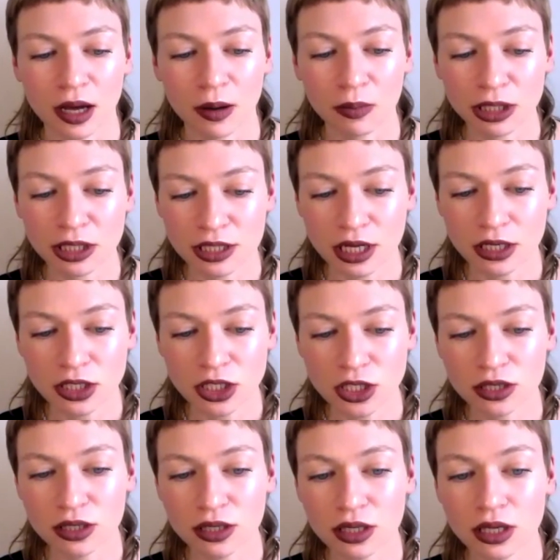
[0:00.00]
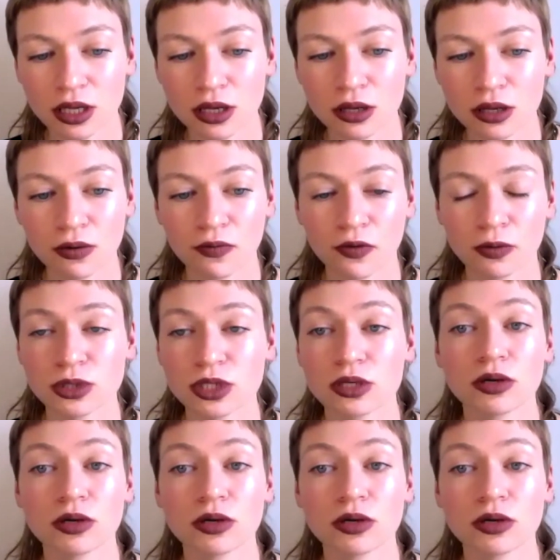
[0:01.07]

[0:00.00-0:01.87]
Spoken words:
But essentially, from the